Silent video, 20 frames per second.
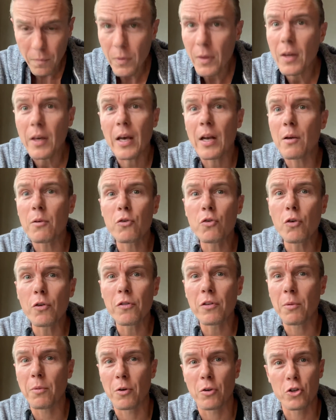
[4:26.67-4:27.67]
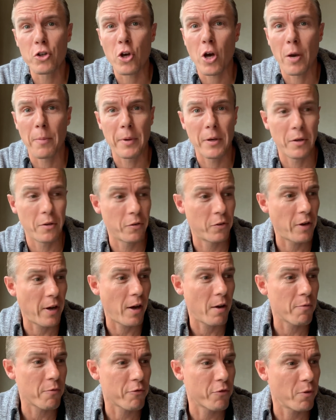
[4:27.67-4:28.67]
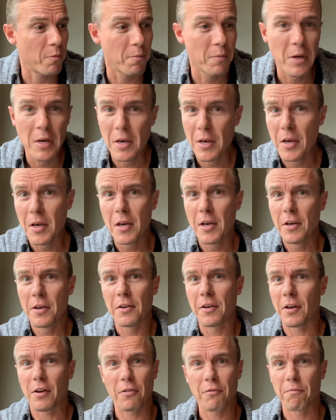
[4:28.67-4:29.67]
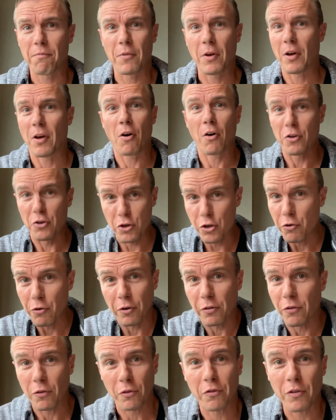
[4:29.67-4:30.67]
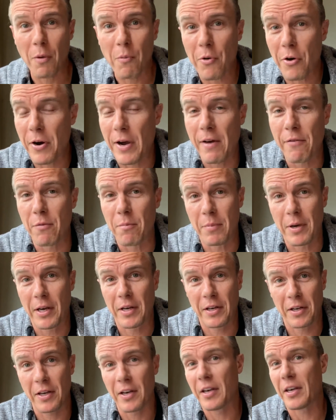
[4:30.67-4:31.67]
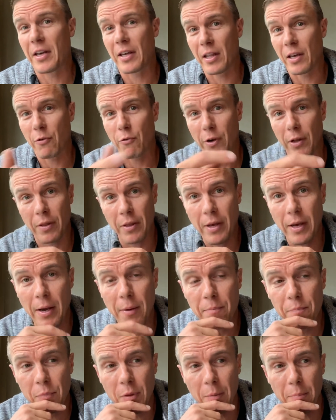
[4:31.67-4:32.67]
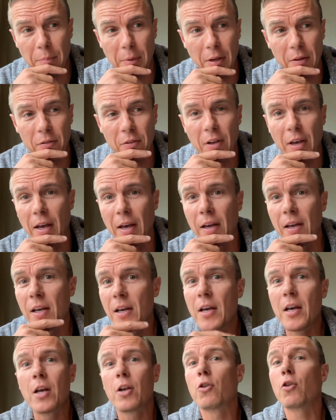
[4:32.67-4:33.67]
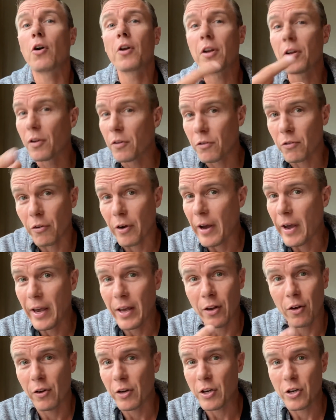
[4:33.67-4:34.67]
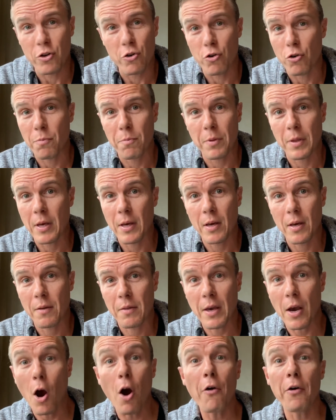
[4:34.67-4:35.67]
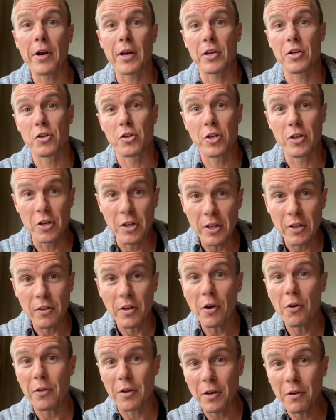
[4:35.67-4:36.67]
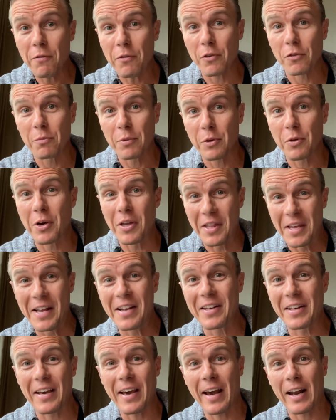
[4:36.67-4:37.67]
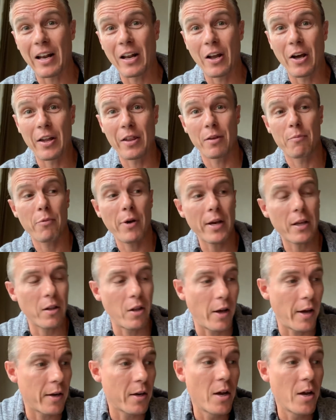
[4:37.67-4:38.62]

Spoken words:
And I'm sure someone will chime in and say, I'm from, you know, Honduras or somewhere I haven't been, and go, yeah, they're red there. But not in Australia, not in Europe. They're orange, and you can tell the difference between the indicator light and the brake light.